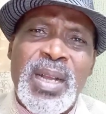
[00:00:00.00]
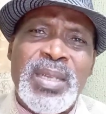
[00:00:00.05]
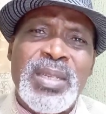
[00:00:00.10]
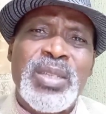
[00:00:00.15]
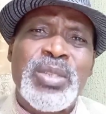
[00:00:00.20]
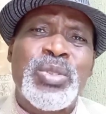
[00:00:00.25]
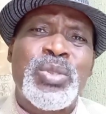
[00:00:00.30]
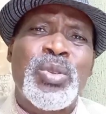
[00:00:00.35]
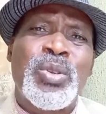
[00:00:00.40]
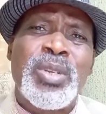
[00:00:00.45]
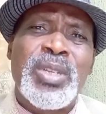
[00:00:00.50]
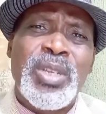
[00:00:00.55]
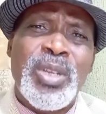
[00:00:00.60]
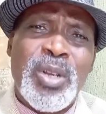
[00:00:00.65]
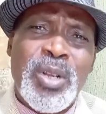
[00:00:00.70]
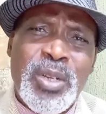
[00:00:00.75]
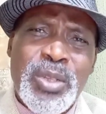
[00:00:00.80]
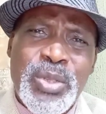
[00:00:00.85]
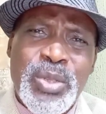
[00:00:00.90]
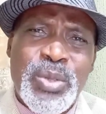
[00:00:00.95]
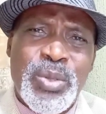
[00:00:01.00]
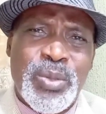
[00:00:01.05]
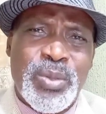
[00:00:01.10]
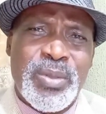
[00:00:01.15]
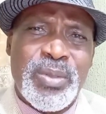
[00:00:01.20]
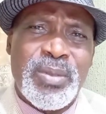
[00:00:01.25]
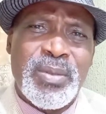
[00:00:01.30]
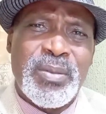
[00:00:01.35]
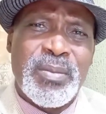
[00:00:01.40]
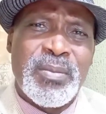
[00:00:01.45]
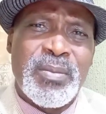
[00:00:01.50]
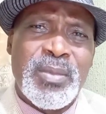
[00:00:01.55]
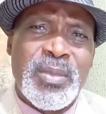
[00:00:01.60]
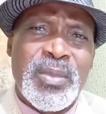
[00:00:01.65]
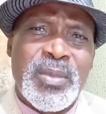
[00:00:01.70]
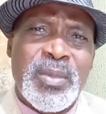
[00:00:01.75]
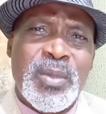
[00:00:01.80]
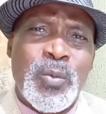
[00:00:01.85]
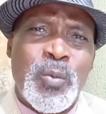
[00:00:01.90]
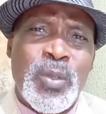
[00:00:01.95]
And the story also,
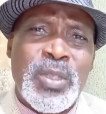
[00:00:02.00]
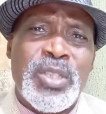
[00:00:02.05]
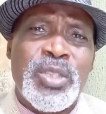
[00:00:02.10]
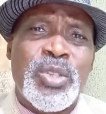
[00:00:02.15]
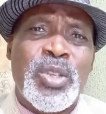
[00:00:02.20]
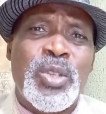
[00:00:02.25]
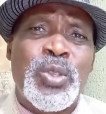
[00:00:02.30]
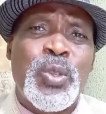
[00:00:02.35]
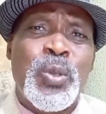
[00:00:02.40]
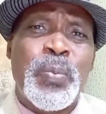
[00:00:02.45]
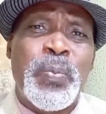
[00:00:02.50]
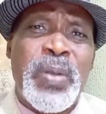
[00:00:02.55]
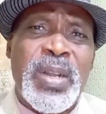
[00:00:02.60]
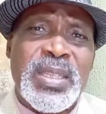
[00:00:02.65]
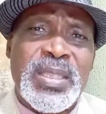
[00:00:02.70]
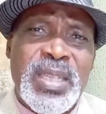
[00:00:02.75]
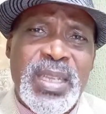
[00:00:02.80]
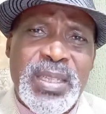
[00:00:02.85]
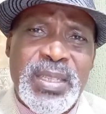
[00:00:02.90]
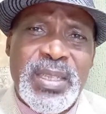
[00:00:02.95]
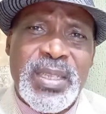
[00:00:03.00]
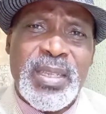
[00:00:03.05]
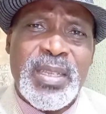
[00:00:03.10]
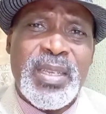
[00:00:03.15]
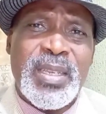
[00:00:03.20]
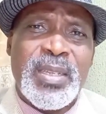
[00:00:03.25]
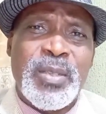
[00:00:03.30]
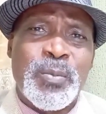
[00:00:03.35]
which is also pathetic,